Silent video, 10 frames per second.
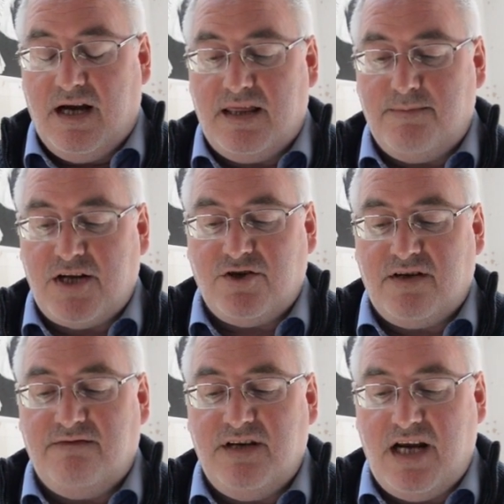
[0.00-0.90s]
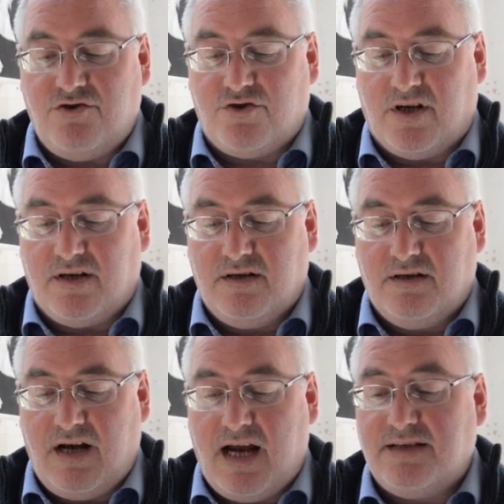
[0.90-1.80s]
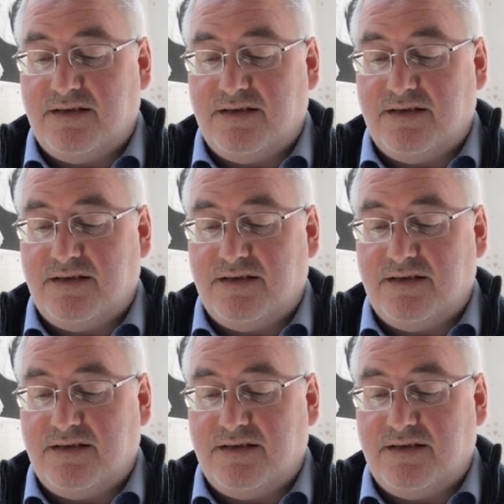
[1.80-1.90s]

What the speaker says: and the magic of nature and